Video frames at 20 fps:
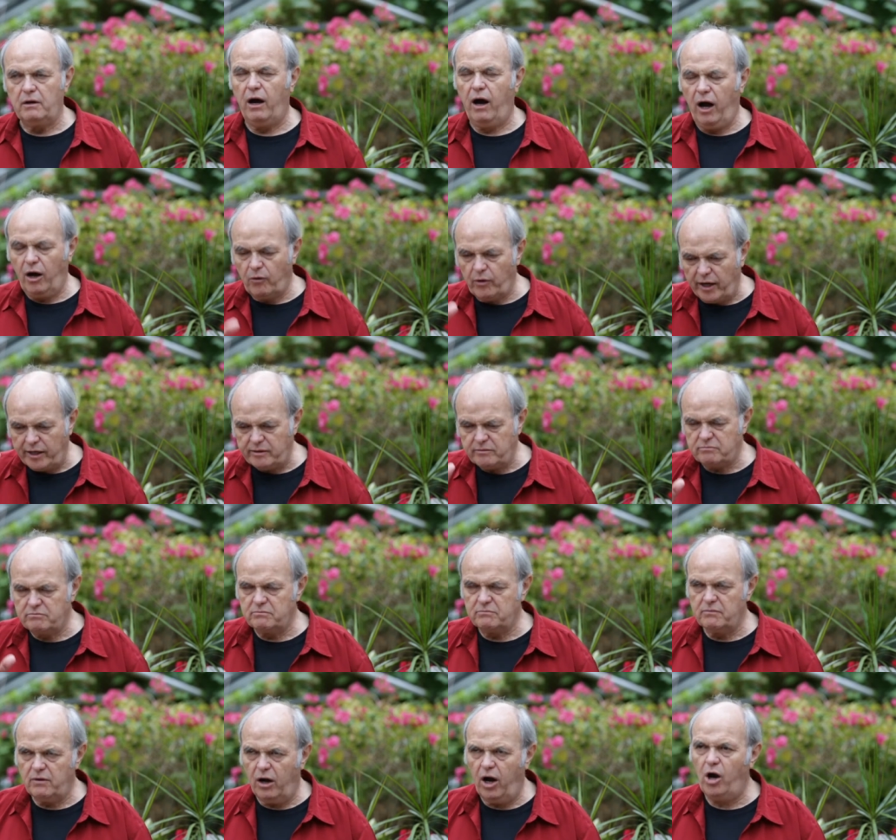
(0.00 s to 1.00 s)
All right,
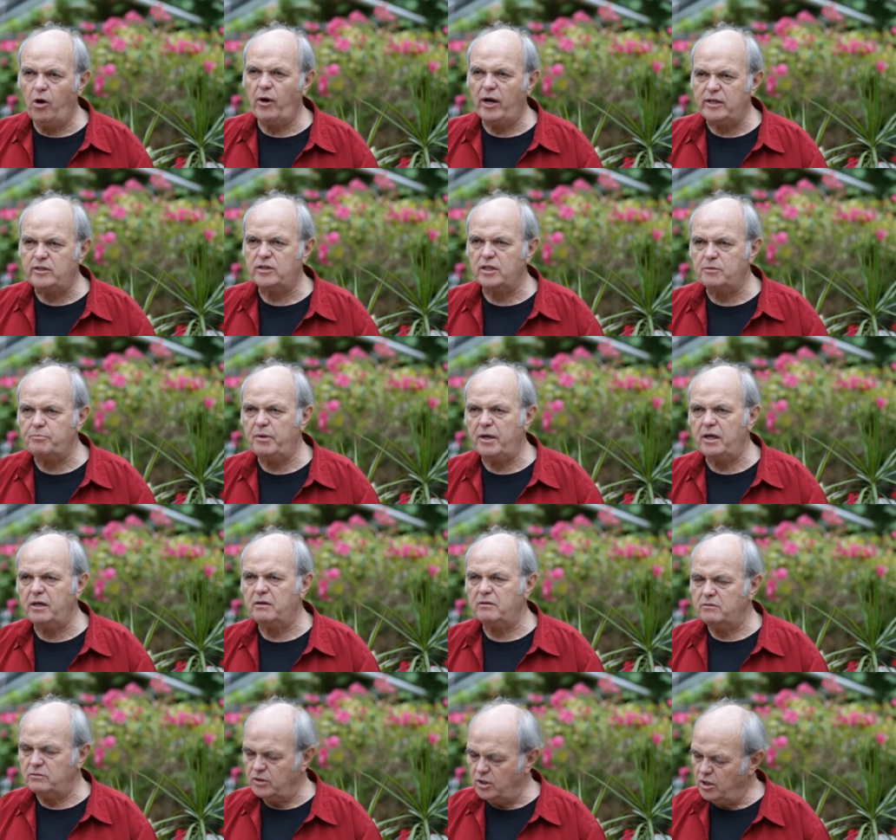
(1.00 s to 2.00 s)
all right, says Peggy.
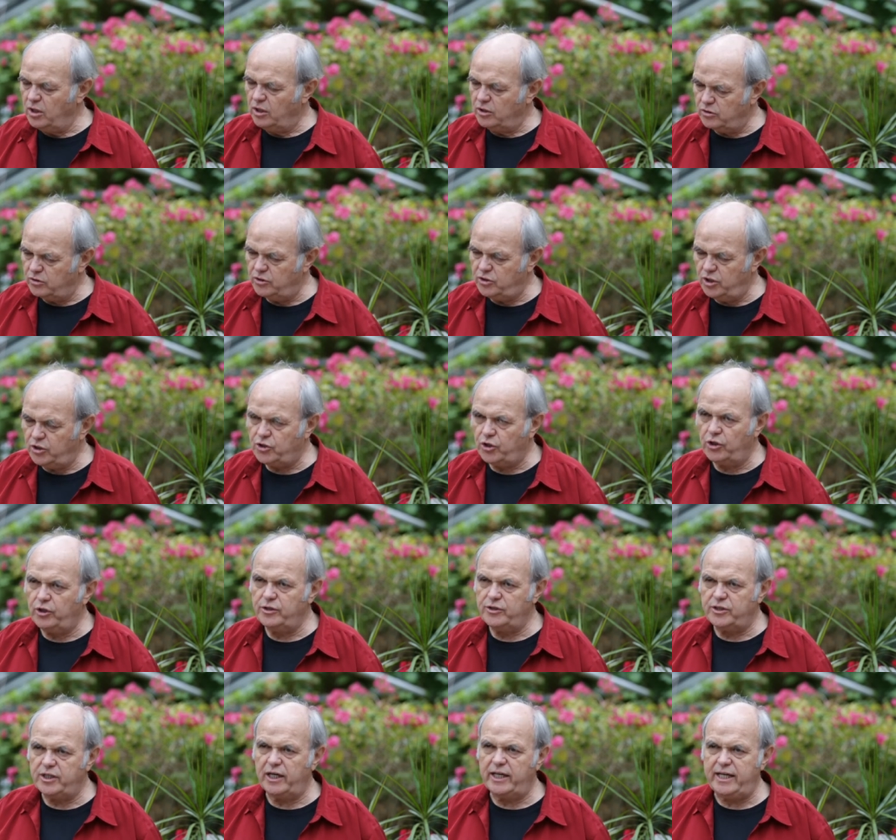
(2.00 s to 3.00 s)
She
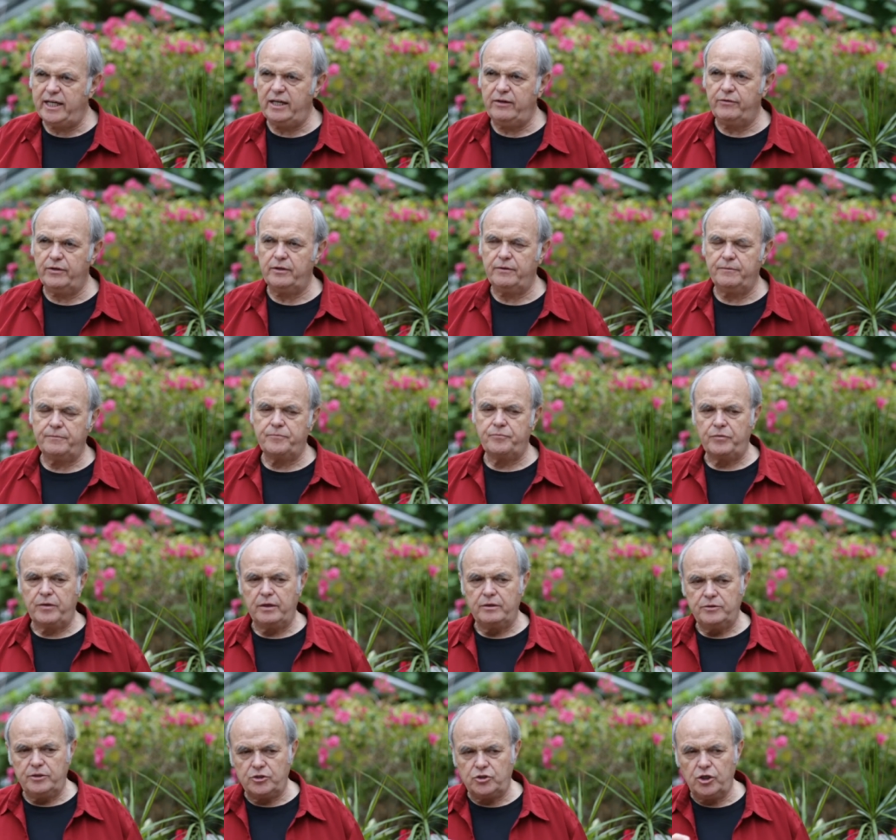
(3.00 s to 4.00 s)
turns to leave.
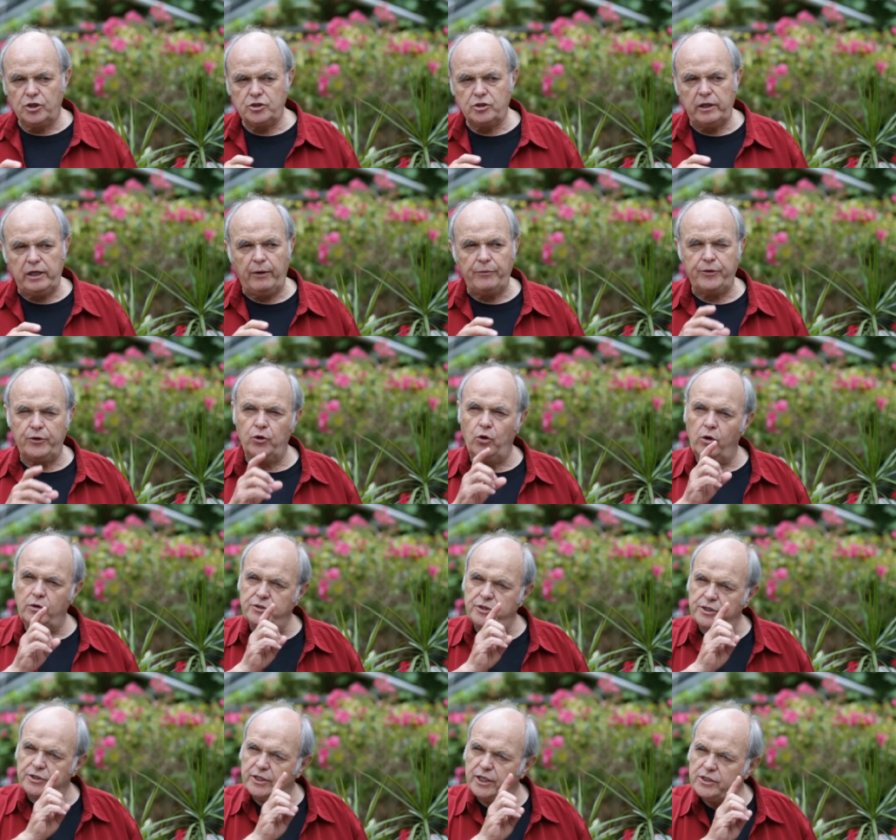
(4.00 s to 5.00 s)
He's just going out the door, and
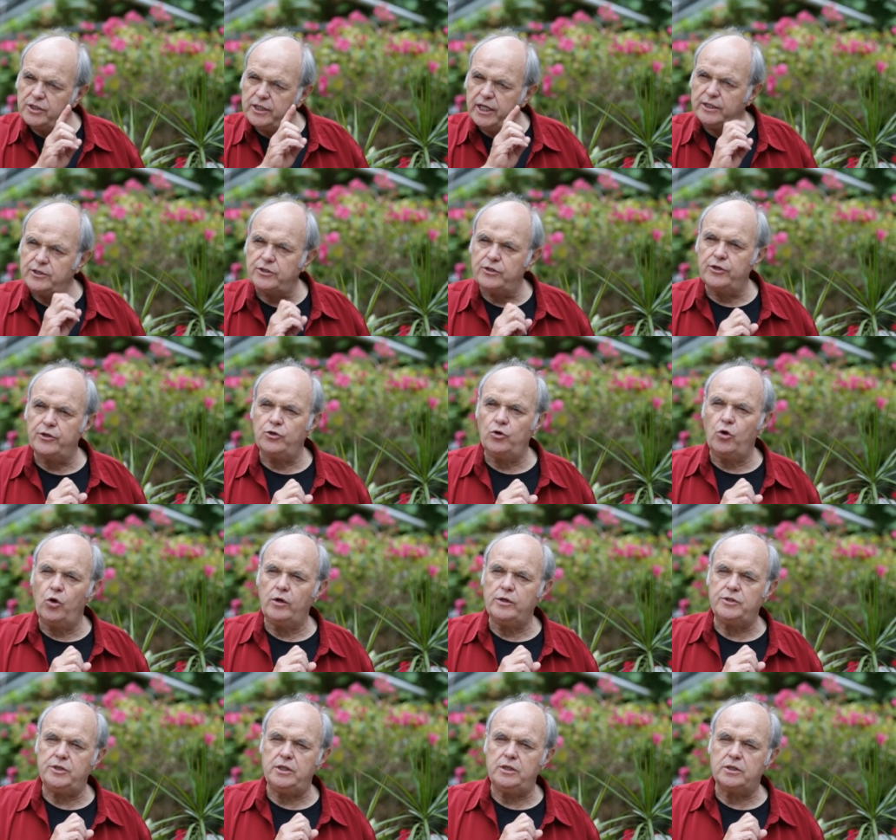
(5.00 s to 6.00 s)
she just gets to the door,
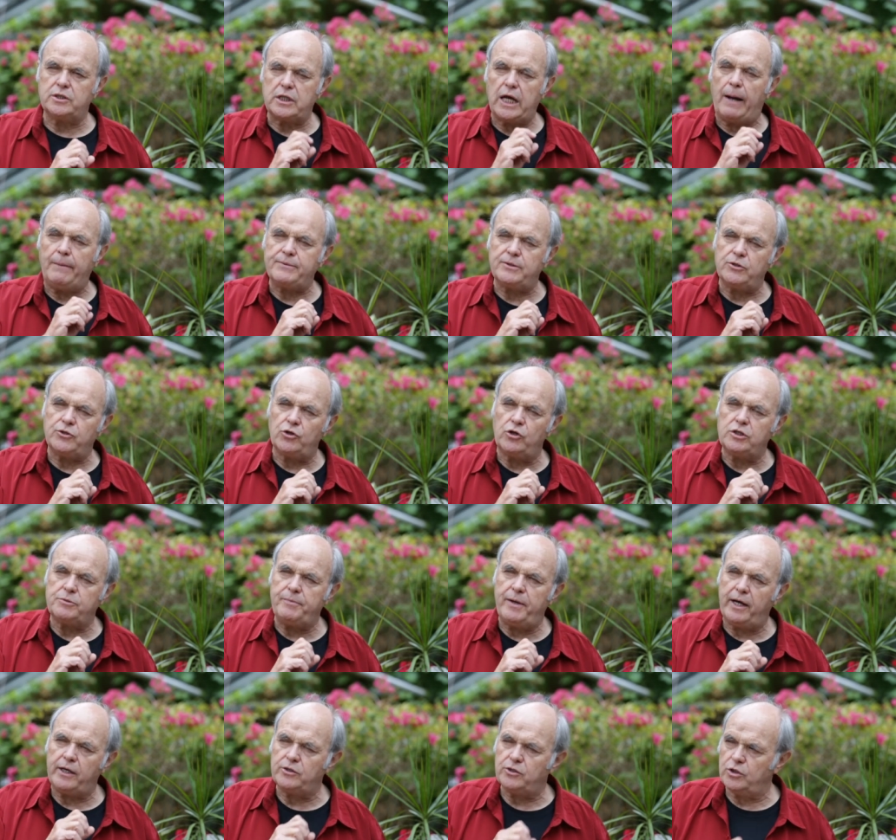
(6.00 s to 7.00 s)
and she stops and turns
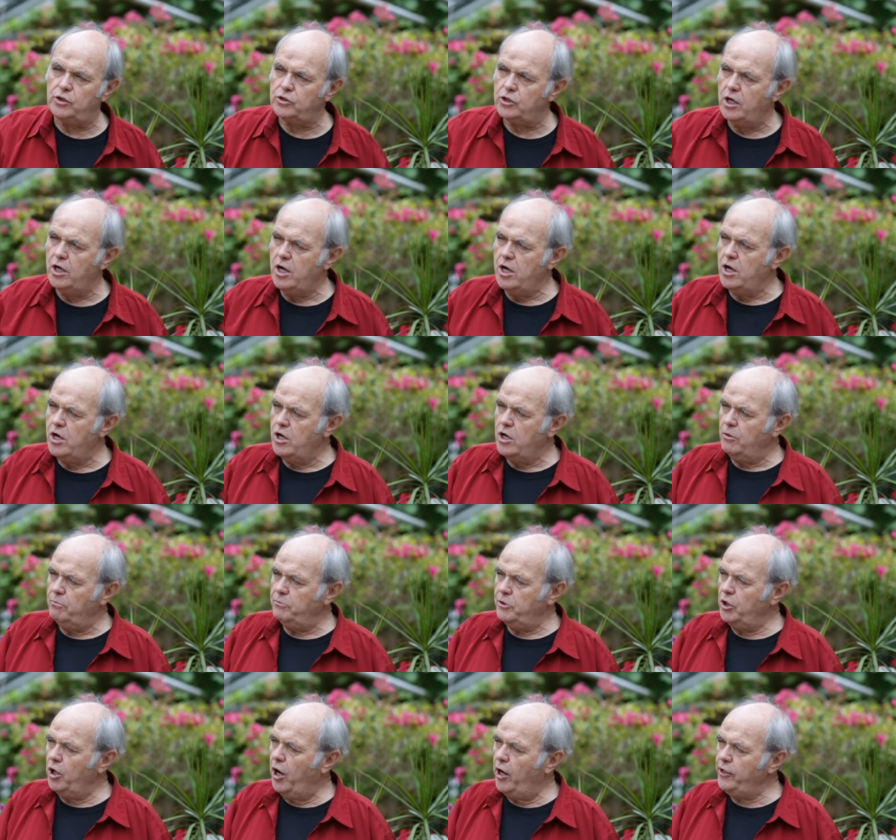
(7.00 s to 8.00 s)
back and says,
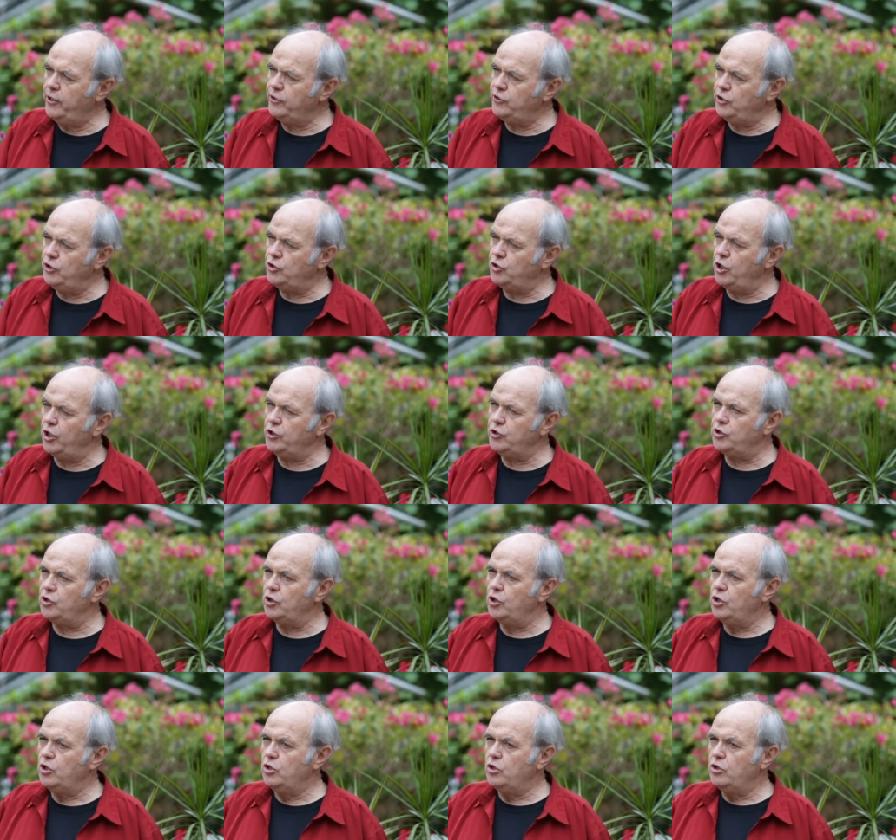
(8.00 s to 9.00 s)
Your Highness, he says,
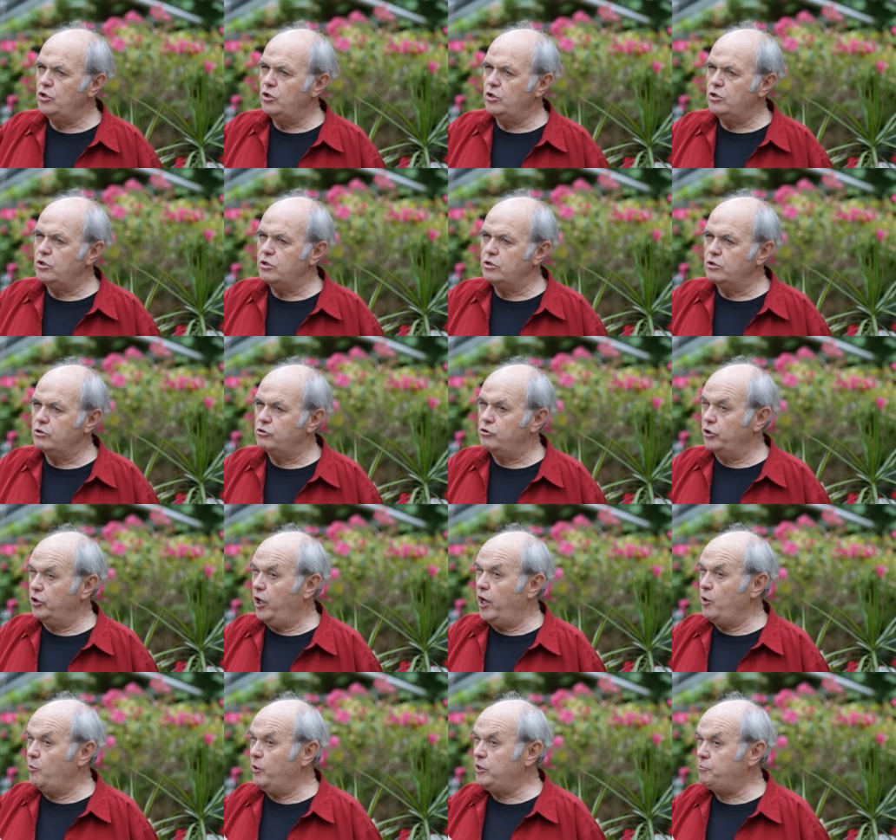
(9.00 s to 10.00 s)
could
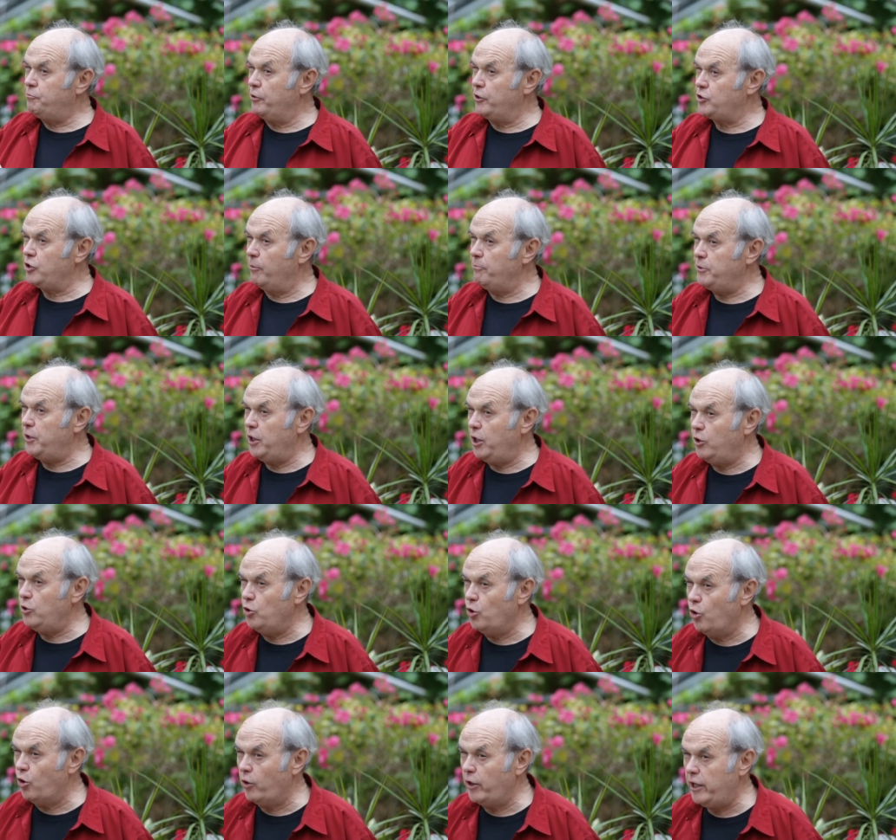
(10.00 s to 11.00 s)
I whisper something in
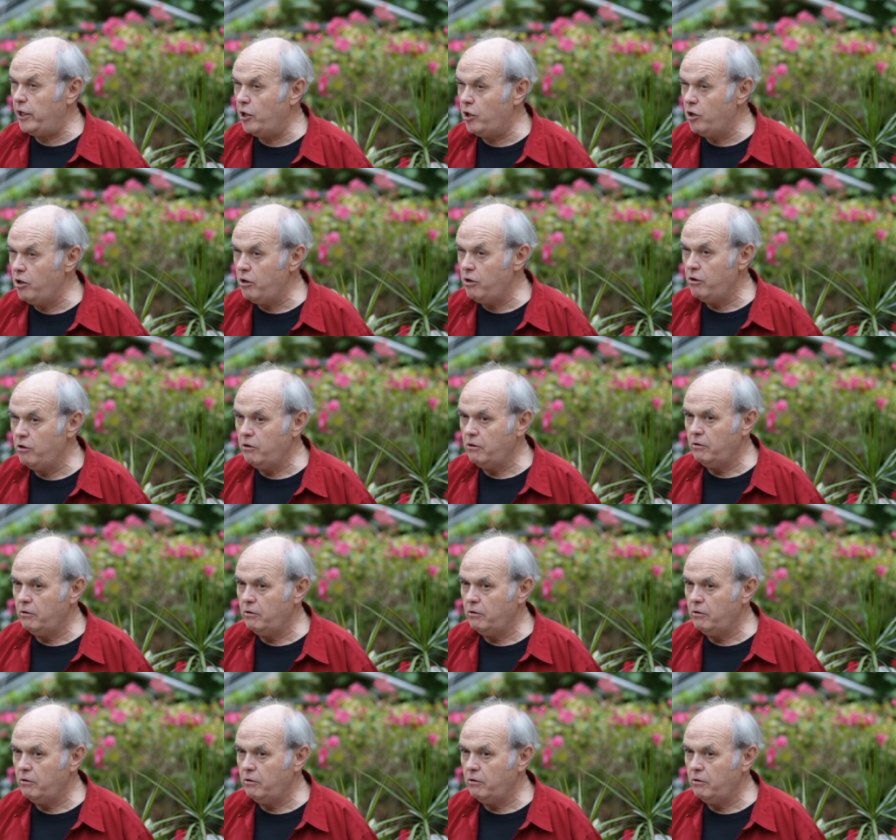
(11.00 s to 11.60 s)
your ear?